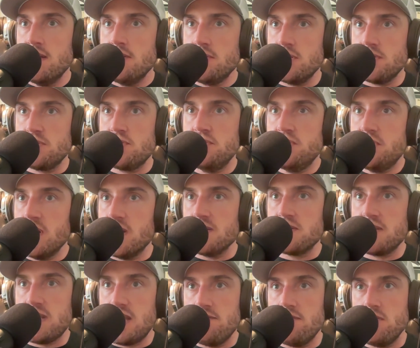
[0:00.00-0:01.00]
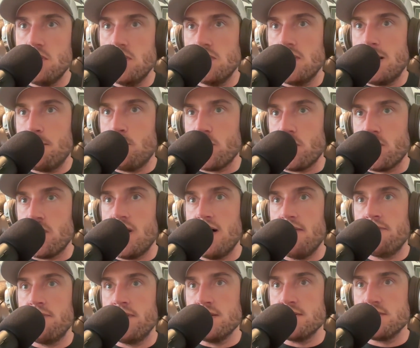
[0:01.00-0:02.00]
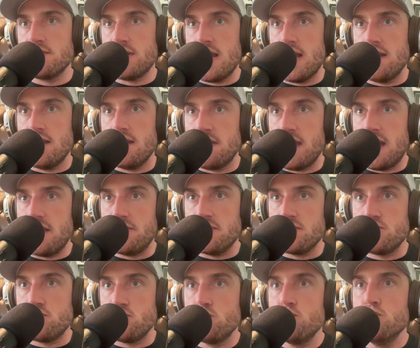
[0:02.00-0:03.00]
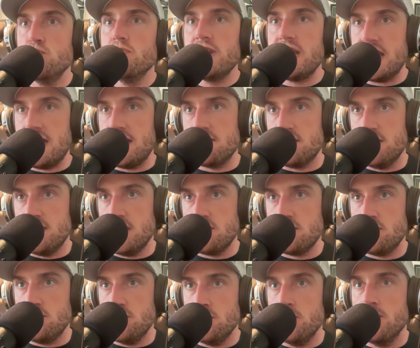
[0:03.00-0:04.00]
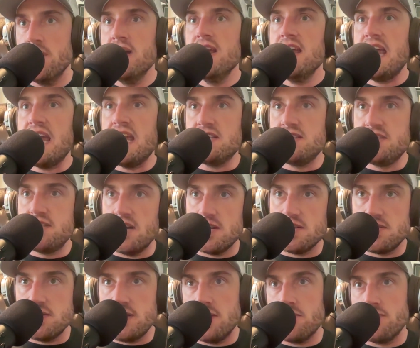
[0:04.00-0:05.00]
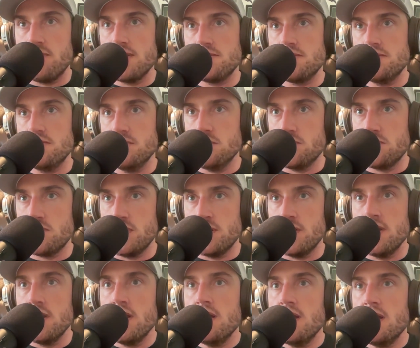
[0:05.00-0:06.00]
just does give you a lot more confidence that this truly is an issue. It does need a resolution.